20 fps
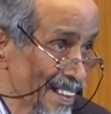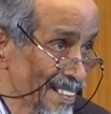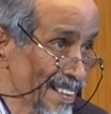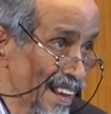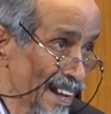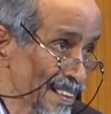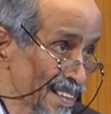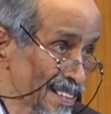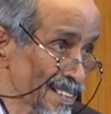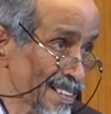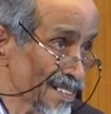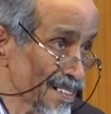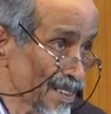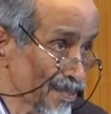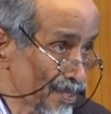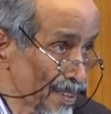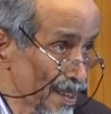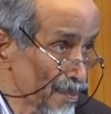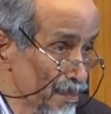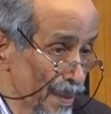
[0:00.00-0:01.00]
The others are
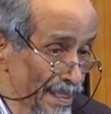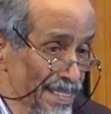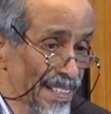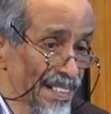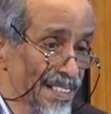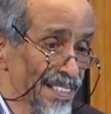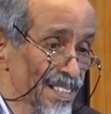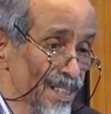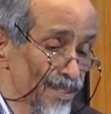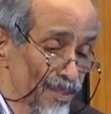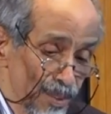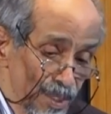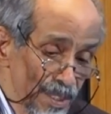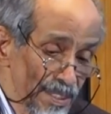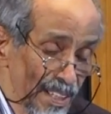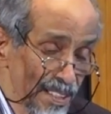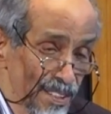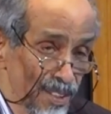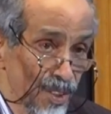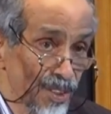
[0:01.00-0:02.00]
different methods of doing
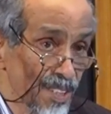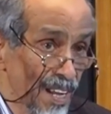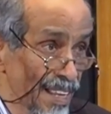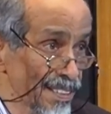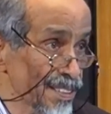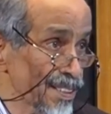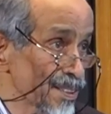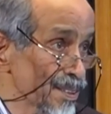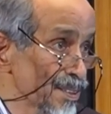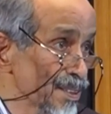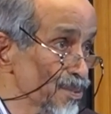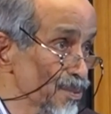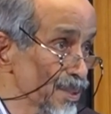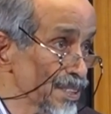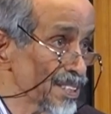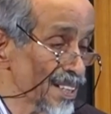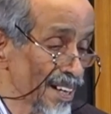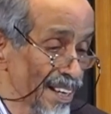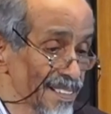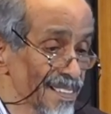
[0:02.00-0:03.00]
science. So the answer to that
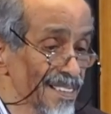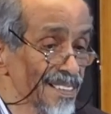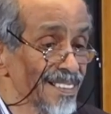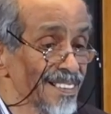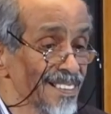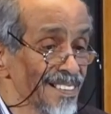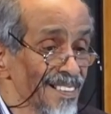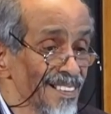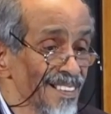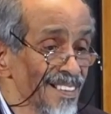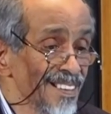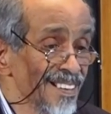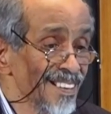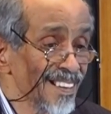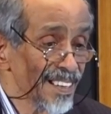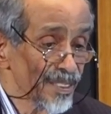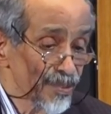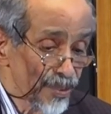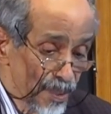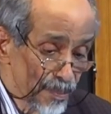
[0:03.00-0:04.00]
question, I think,
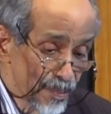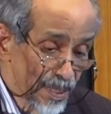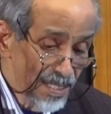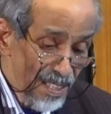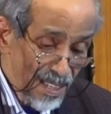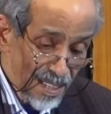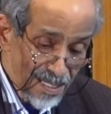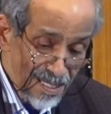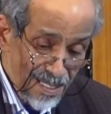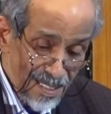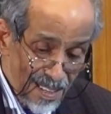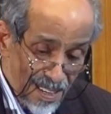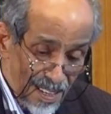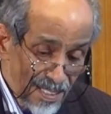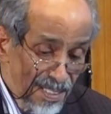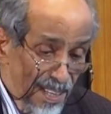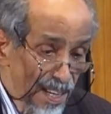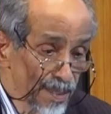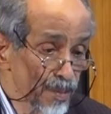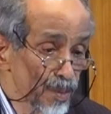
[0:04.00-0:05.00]
as Feynman said,
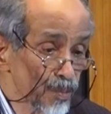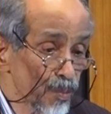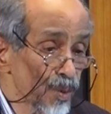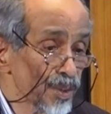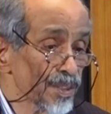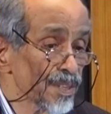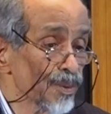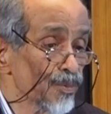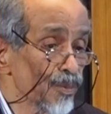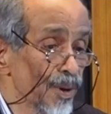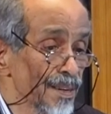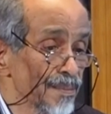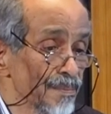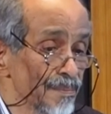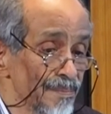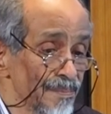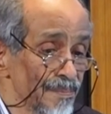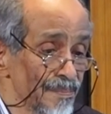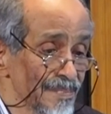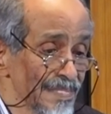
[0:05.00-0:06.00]
it can be more than
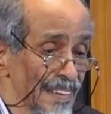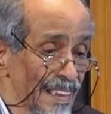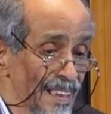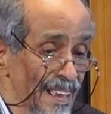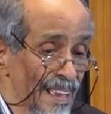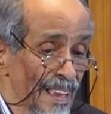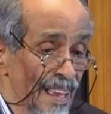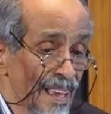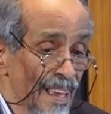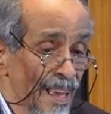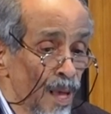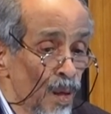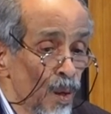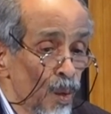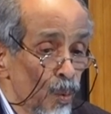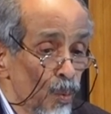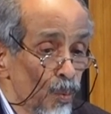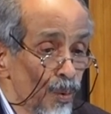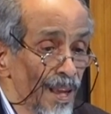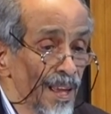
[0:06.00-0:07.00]
one.
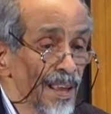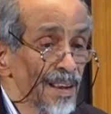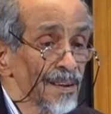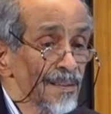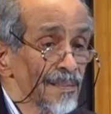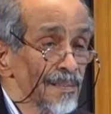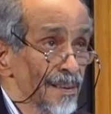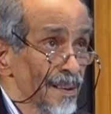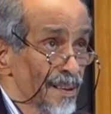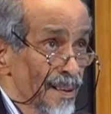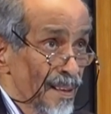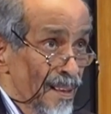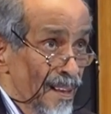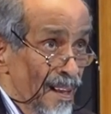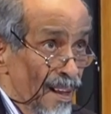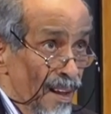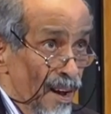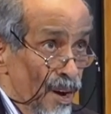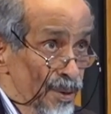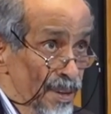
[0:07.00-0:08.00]
Well,
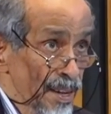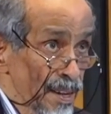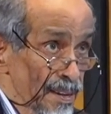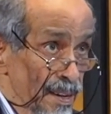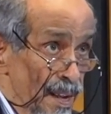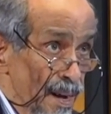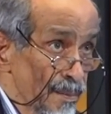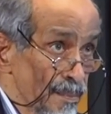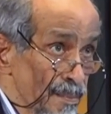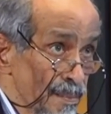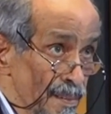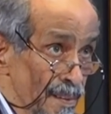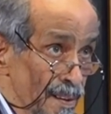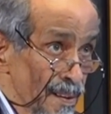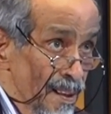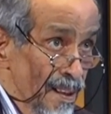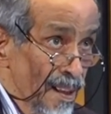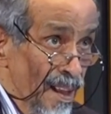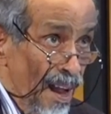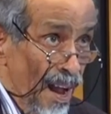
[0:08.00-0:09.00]
okay, now
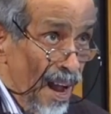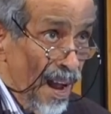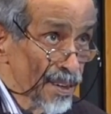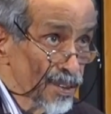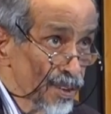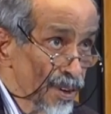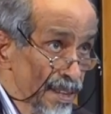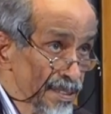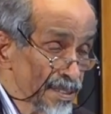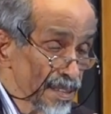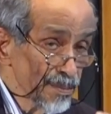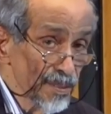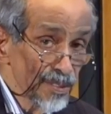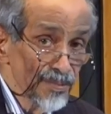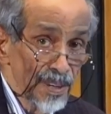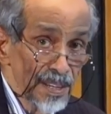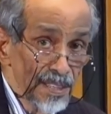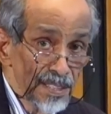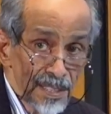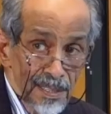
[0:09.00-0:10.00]
I think be
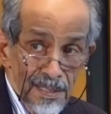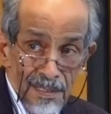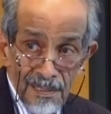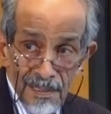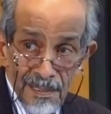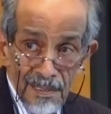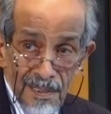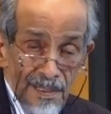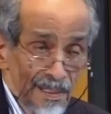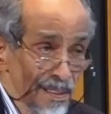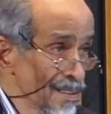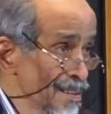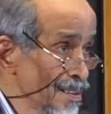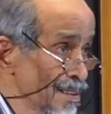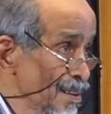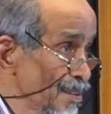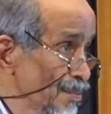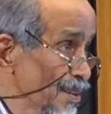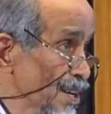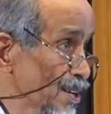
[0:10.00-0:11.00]
finishing
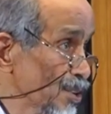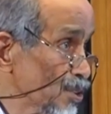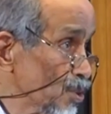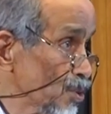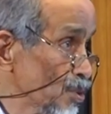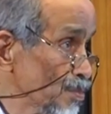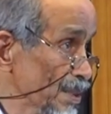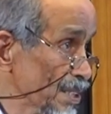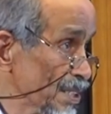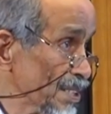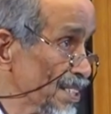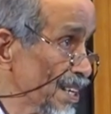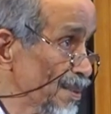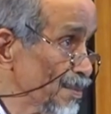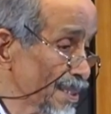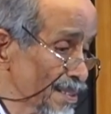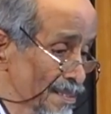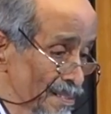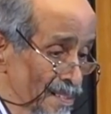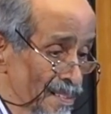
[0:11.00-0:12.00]
fairly soon, Mr.
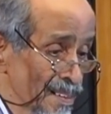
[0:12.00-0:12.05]
Chairman.